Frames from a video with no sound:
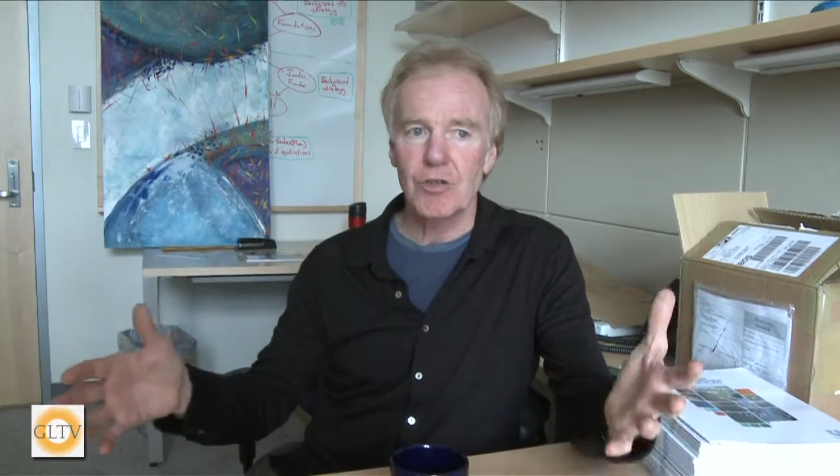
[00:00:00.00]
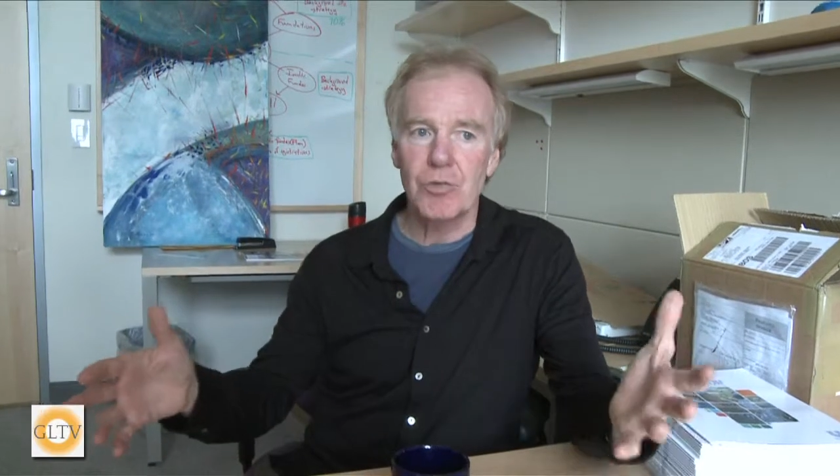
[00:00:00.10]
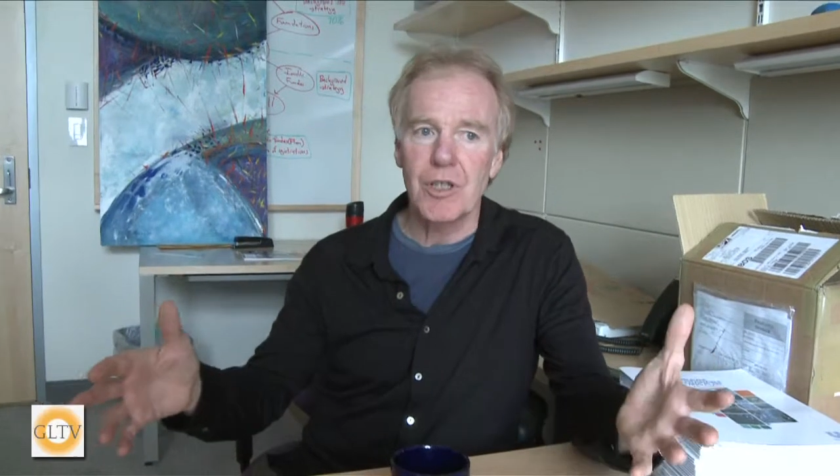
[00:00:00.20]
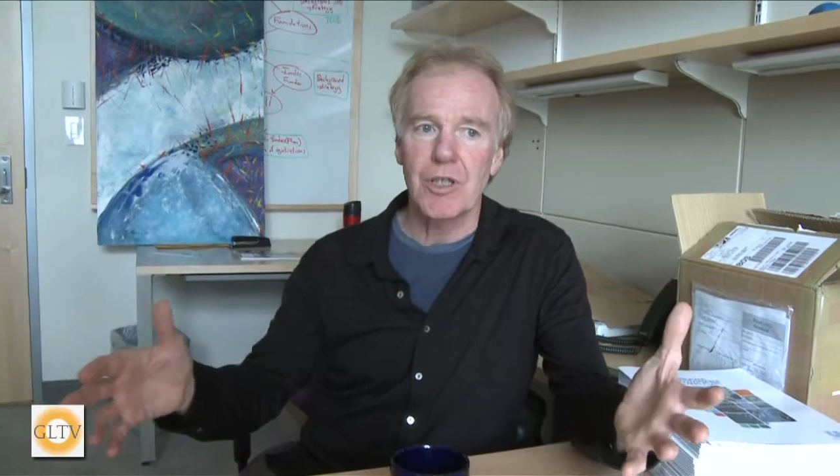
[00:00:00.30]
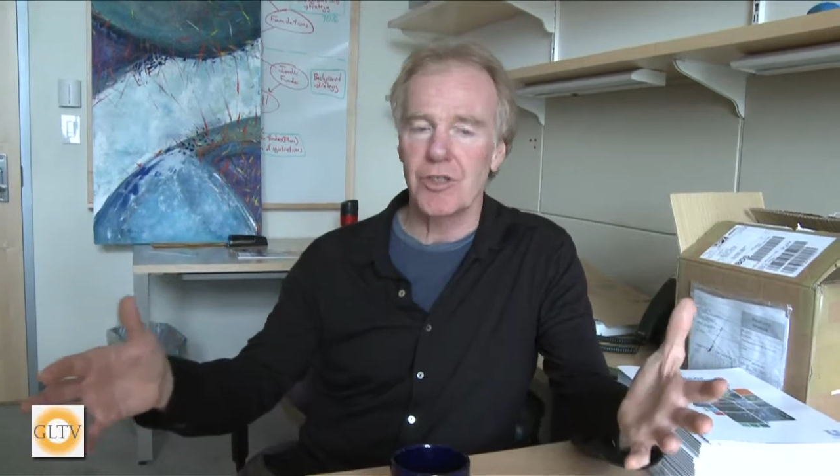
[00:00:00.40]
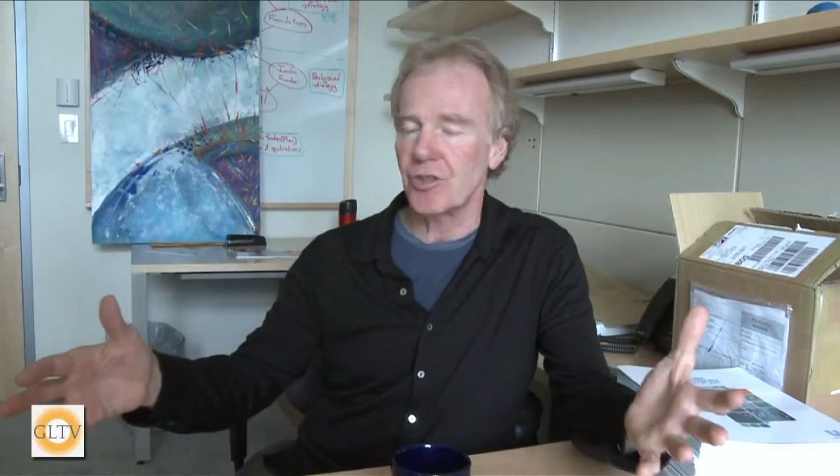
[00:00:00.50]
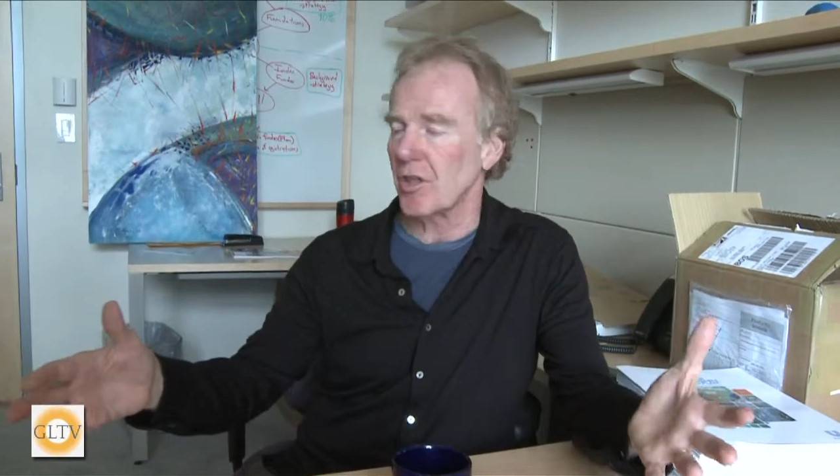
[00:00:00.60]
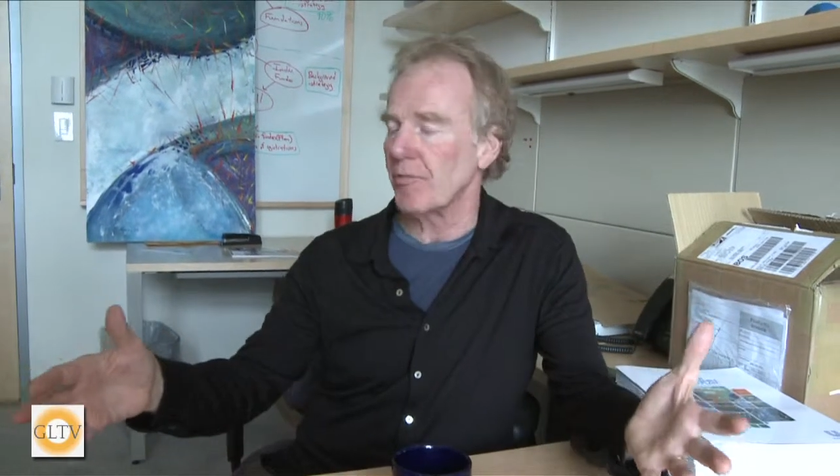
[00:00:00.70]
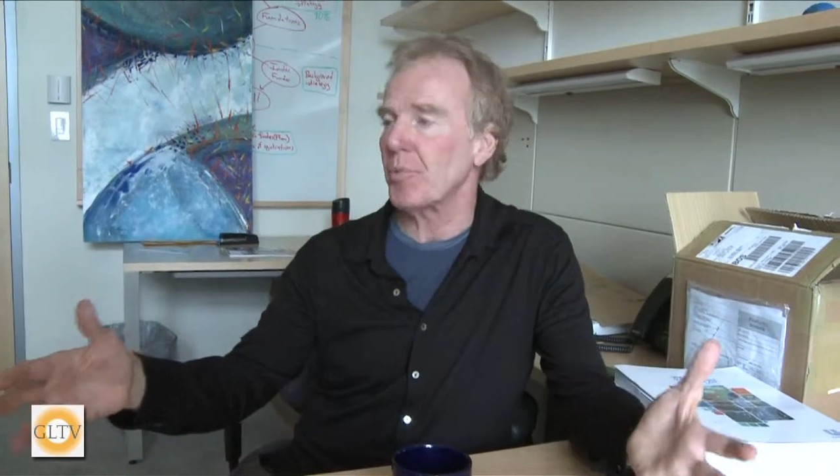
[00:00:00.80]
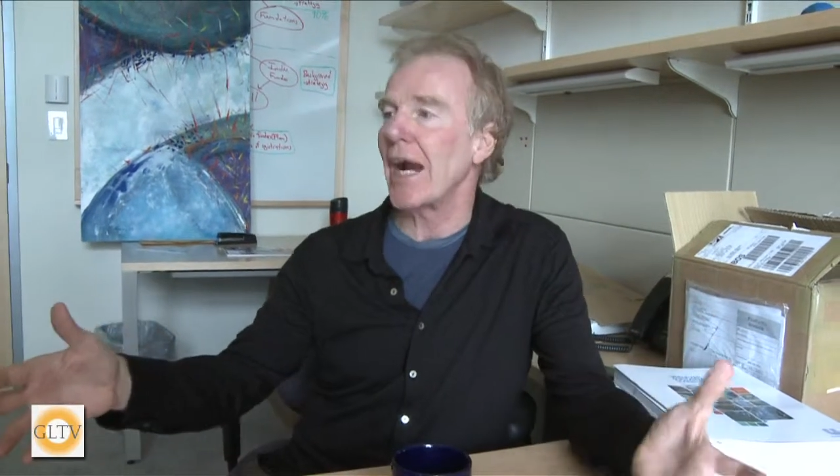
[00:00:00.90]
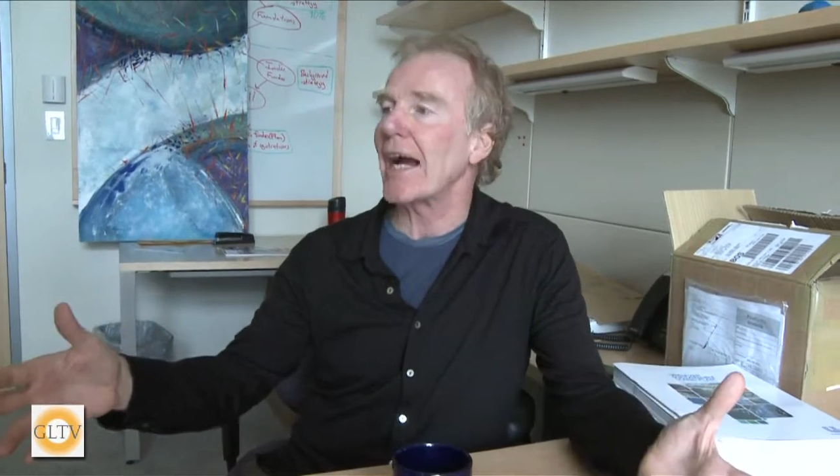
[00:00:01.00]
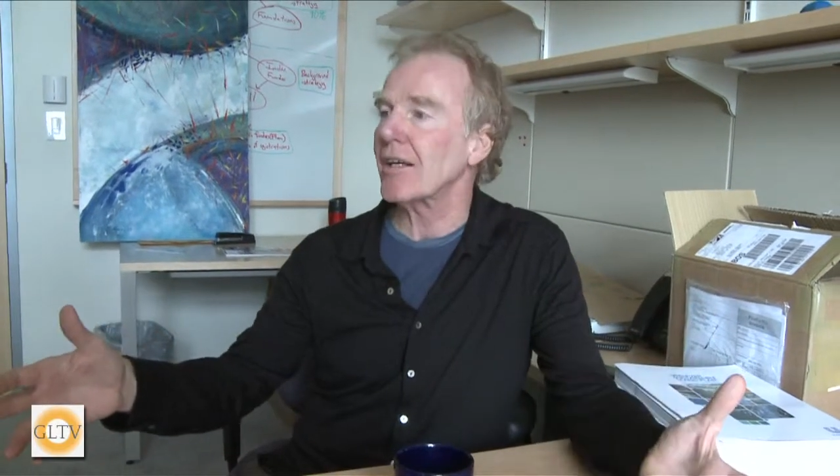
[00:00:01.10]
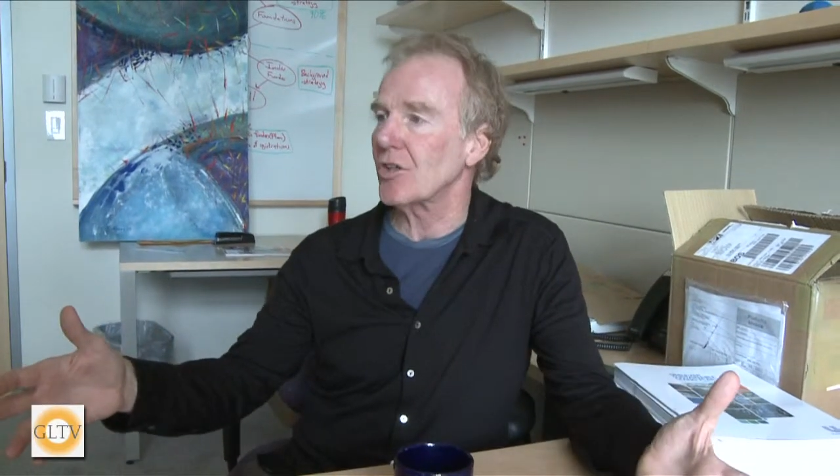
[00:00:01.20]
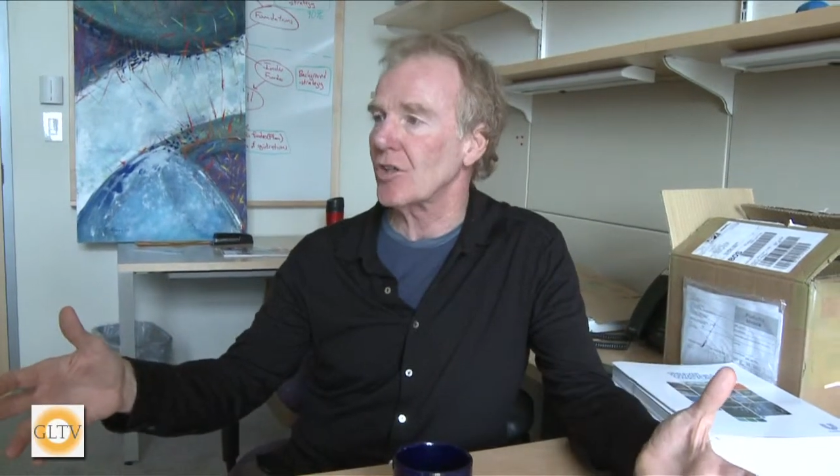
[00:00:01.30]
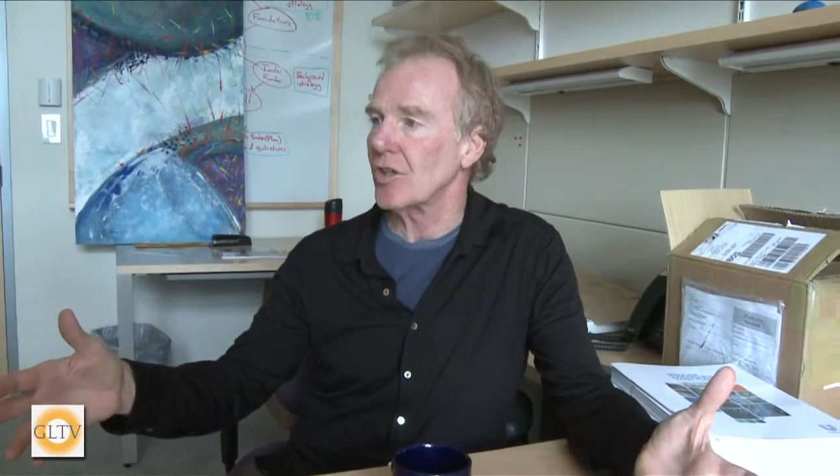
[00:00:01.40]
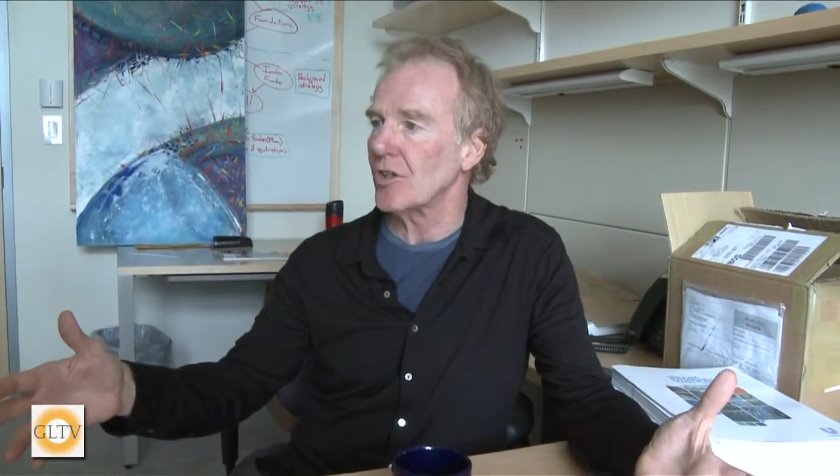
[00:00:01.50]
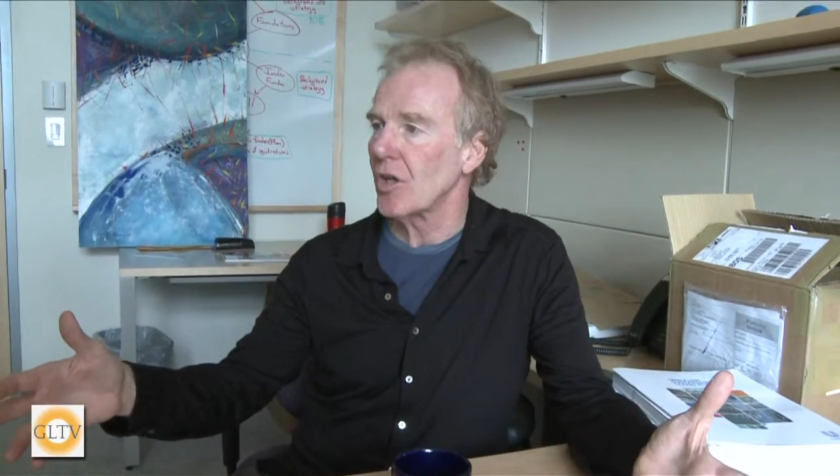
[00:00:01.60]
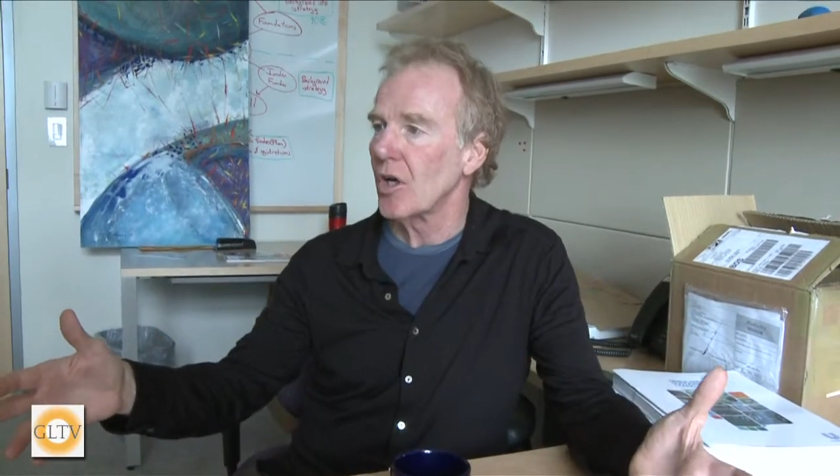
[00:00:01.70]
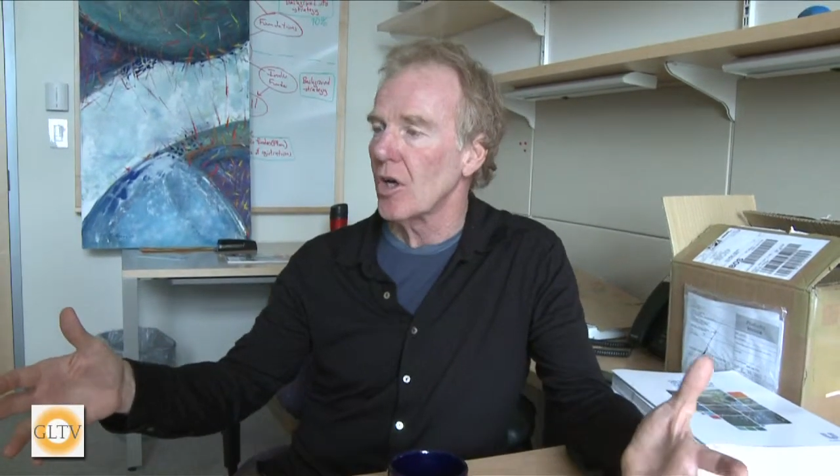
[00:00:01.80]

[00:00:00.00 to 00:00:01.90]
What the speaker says: tradition of practices,